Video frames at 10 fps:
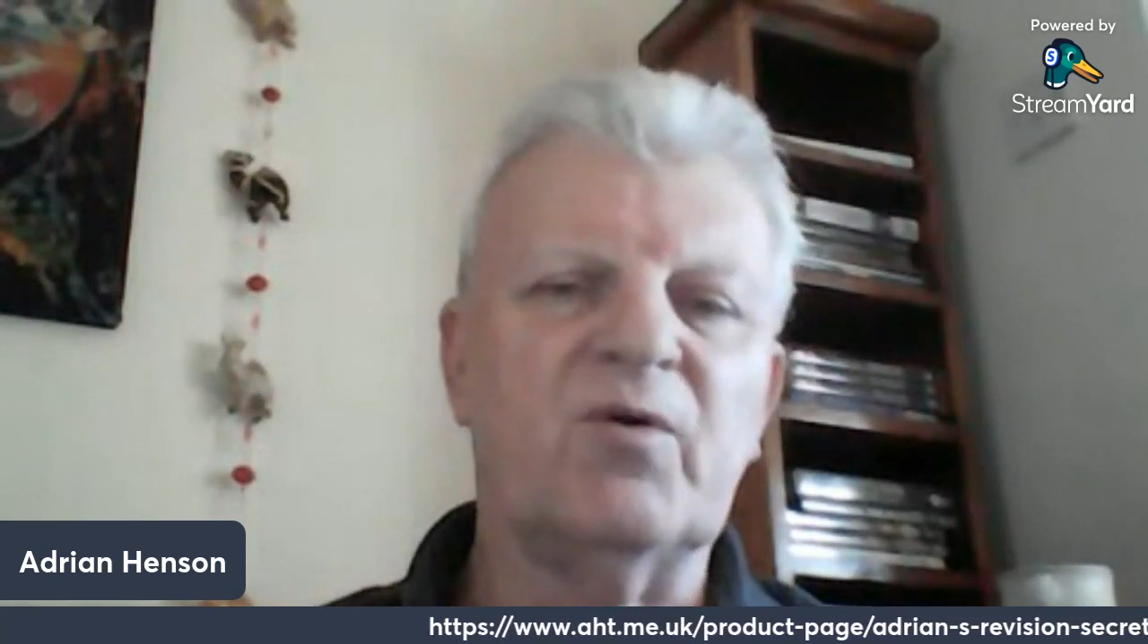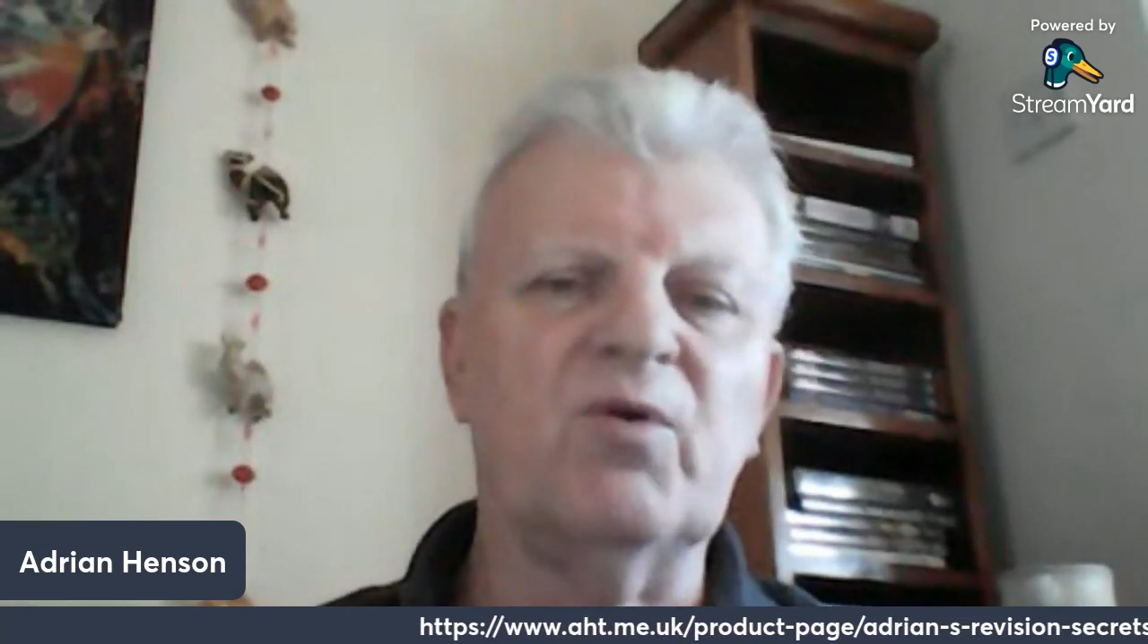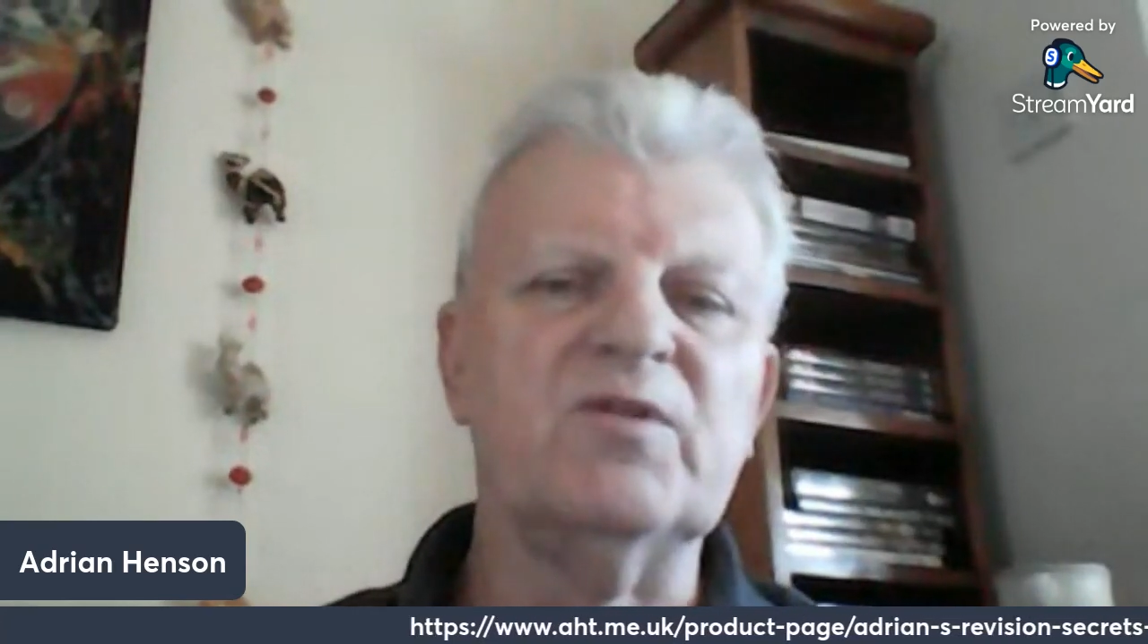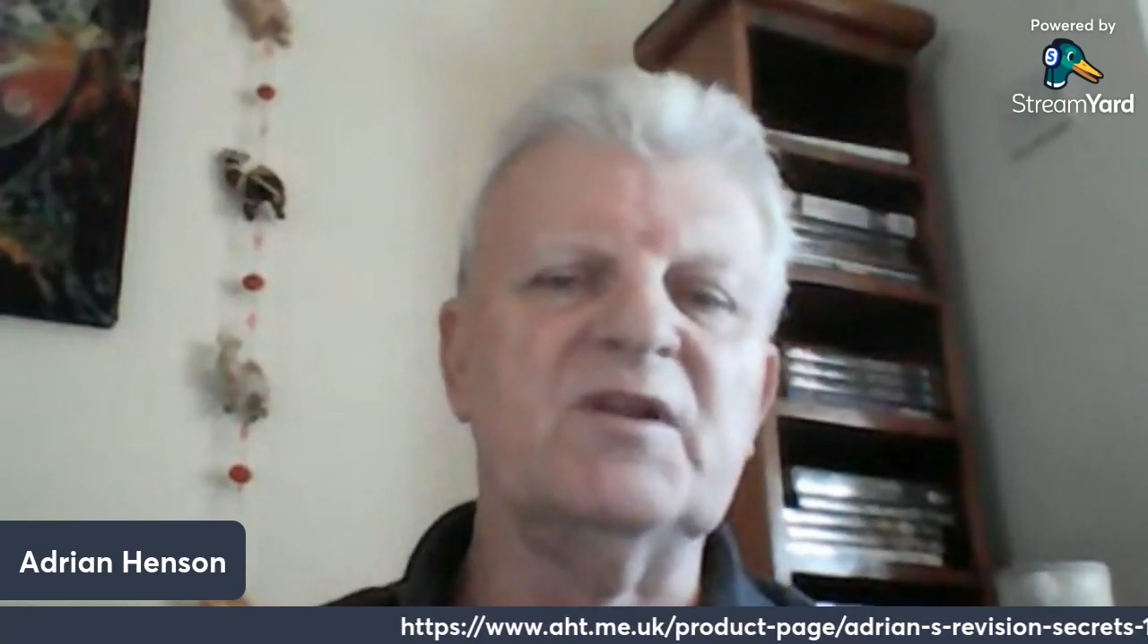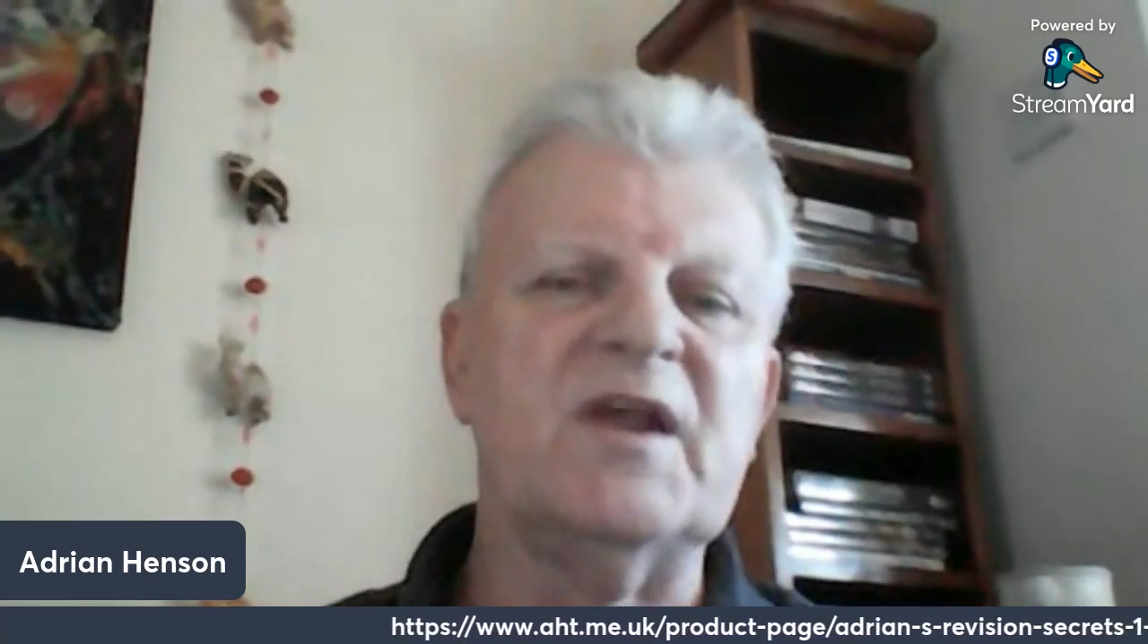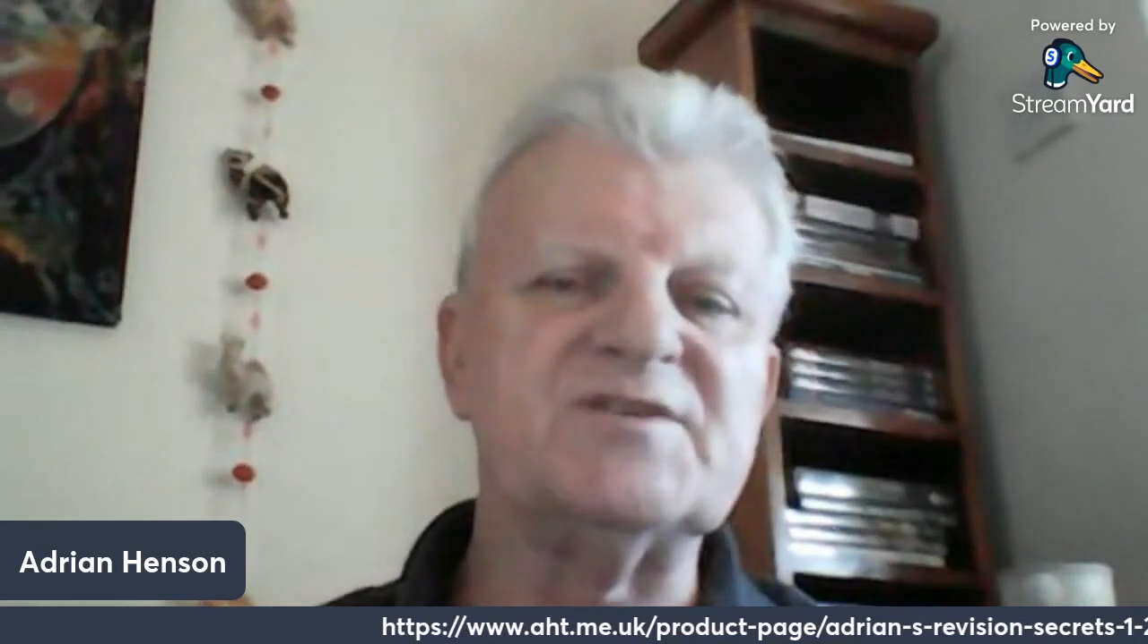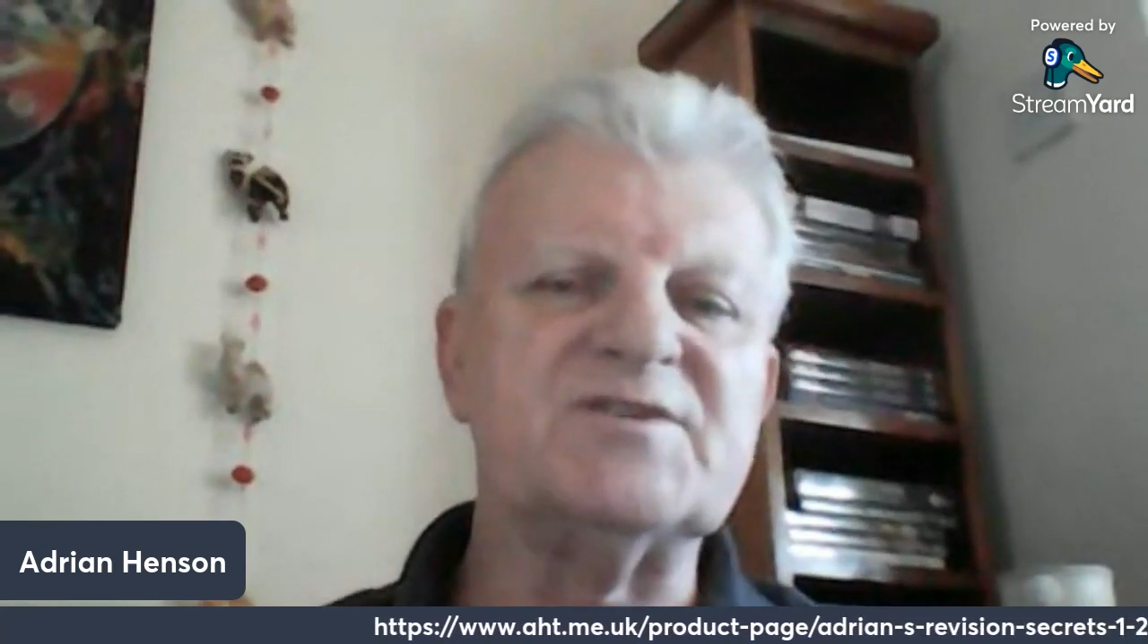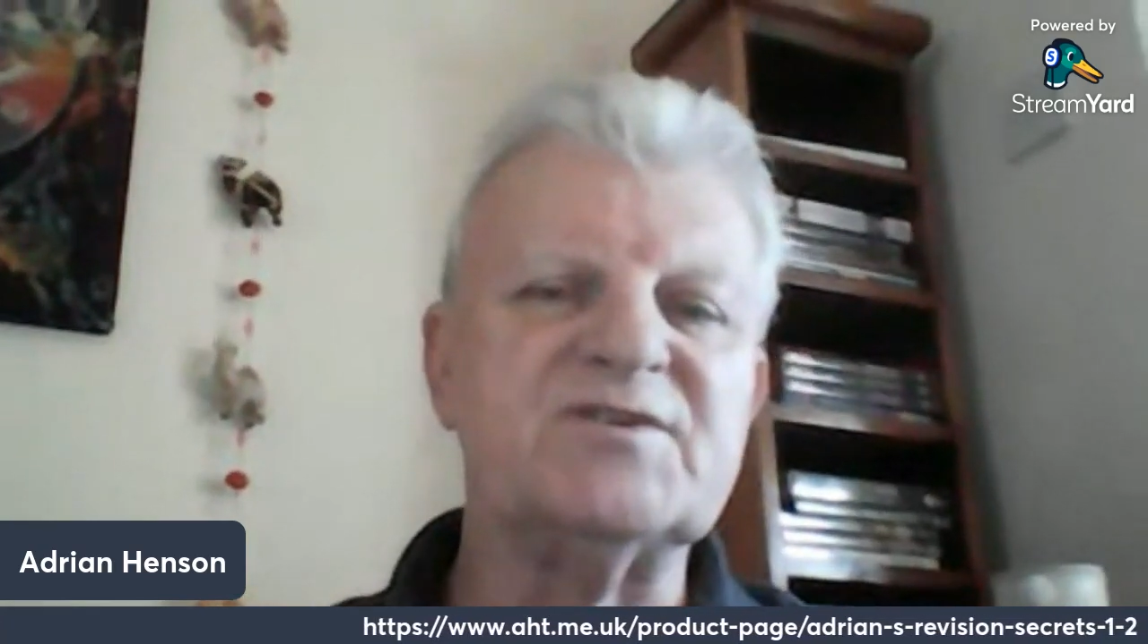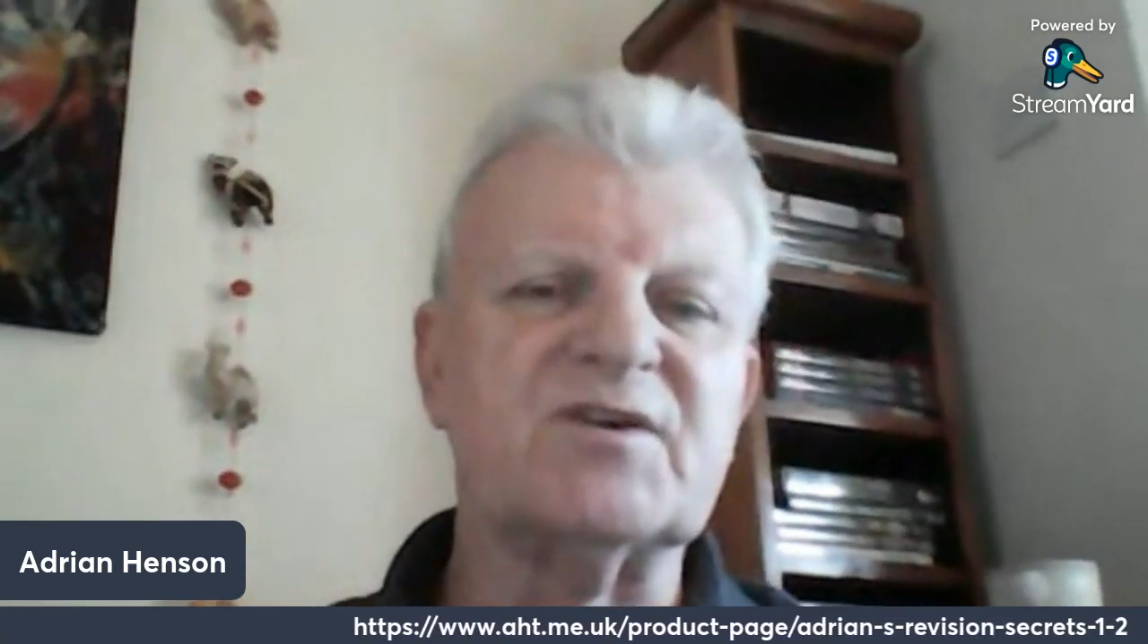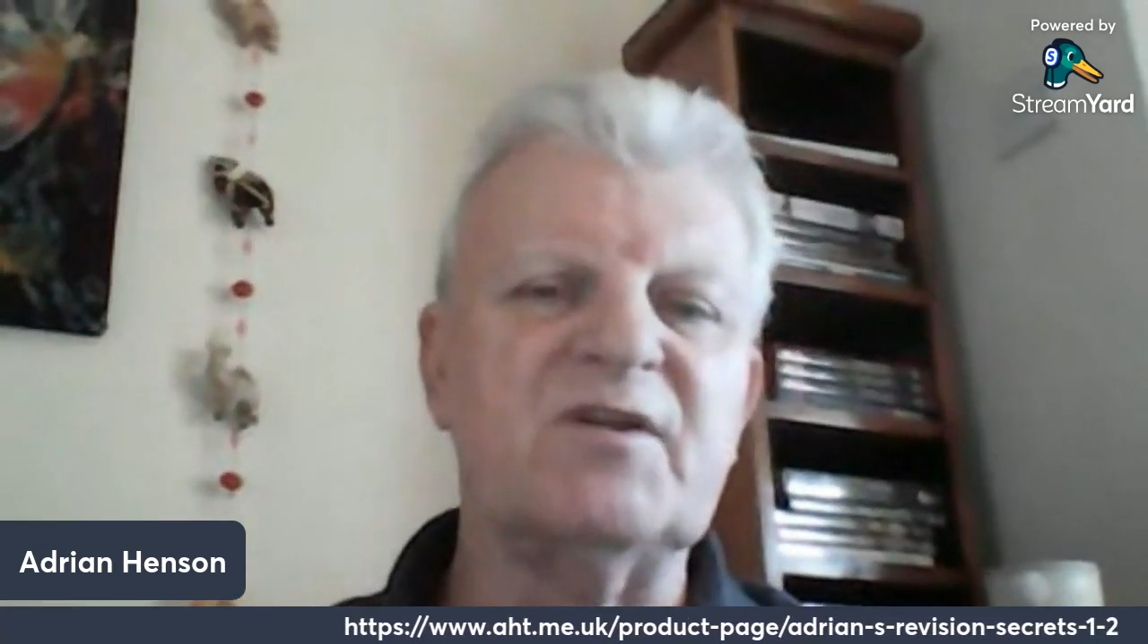all the
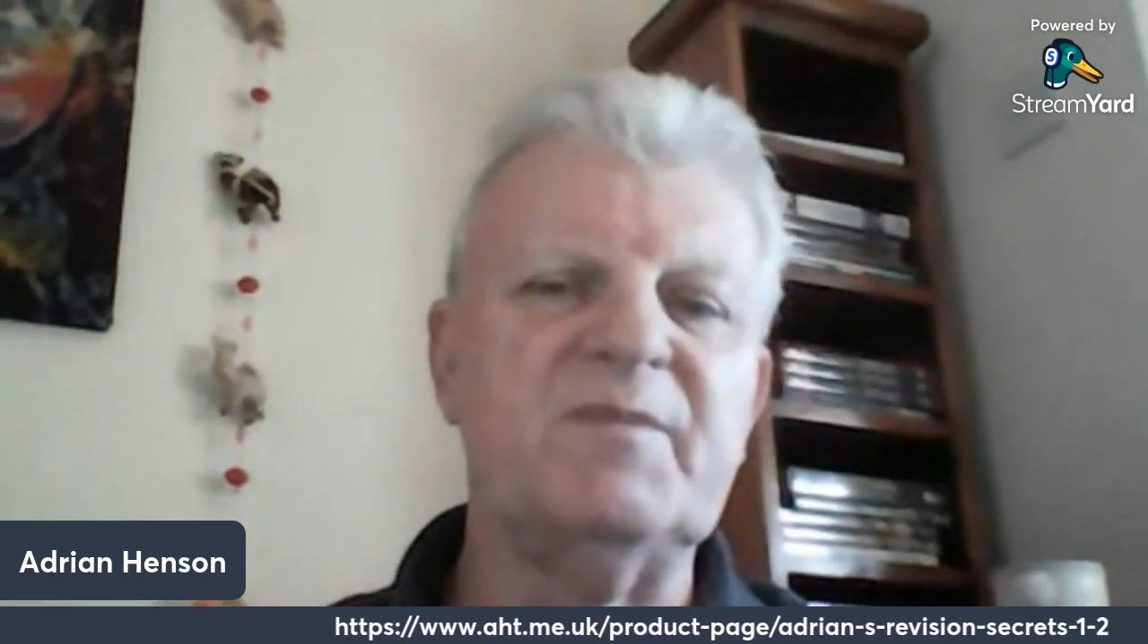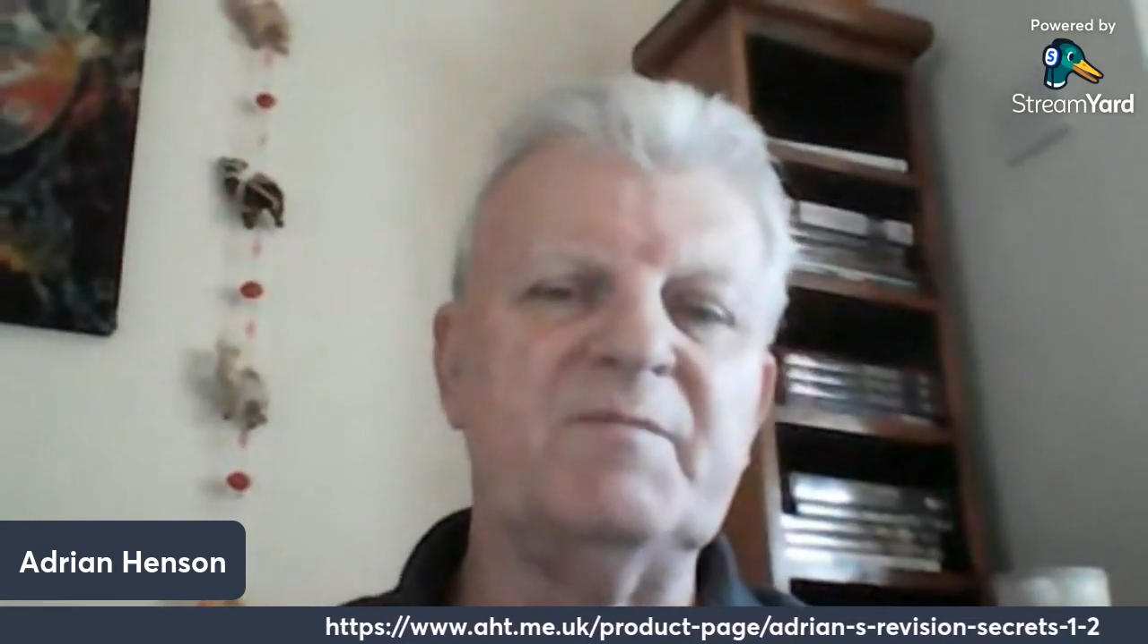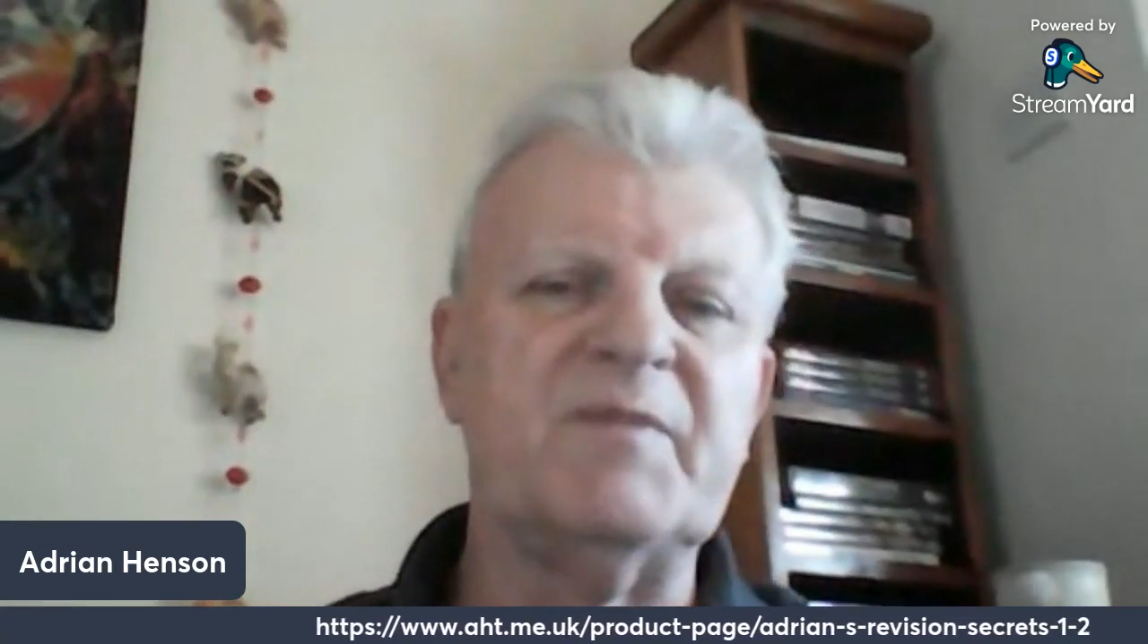lessons are going to be